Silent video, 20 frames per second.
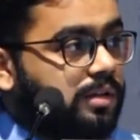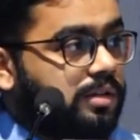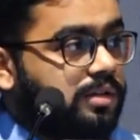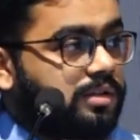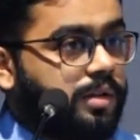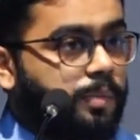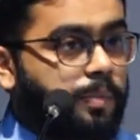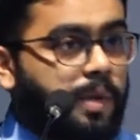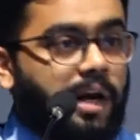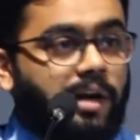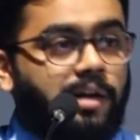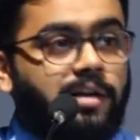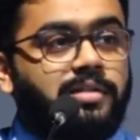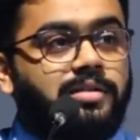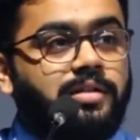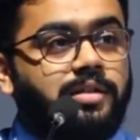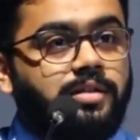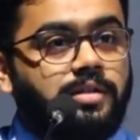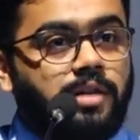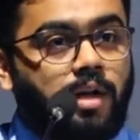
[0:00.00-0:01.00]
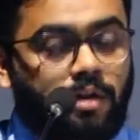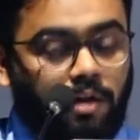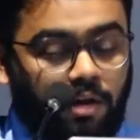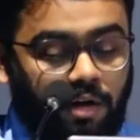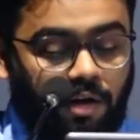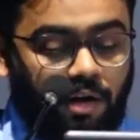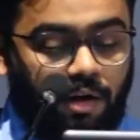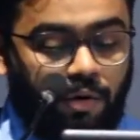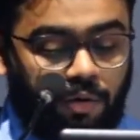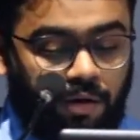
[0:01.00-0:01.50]
She's a practicing chartered
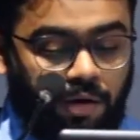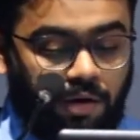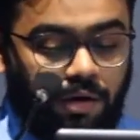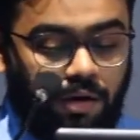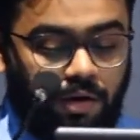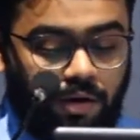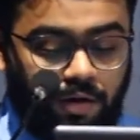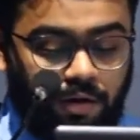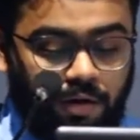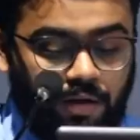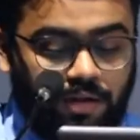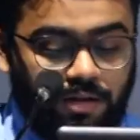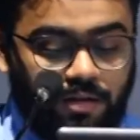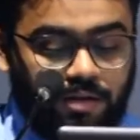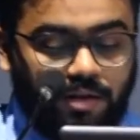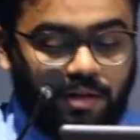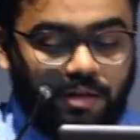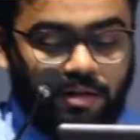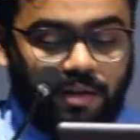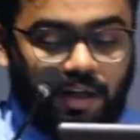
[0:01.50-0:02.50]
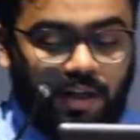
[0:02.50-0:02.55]
accountant since